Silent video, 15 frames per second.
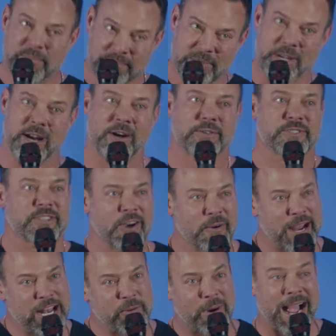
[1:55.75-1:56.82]
you know, so
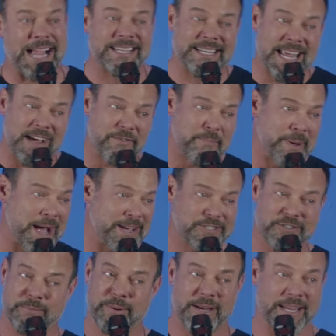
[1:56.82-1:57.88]
anyway, I did have a
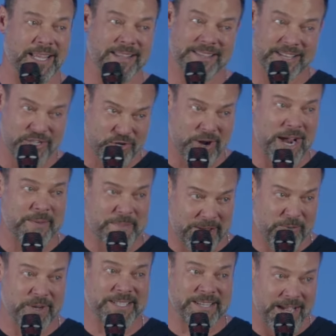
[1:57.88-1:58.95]
pastor buddy that tried me
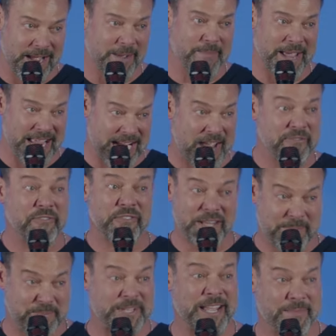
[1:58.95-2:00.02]
one time, and I
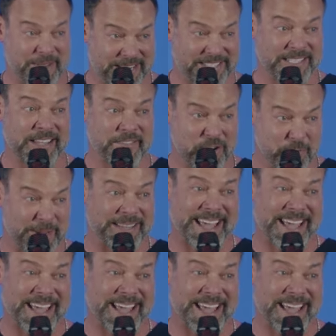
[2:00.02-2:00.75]
flipped him in his living room. He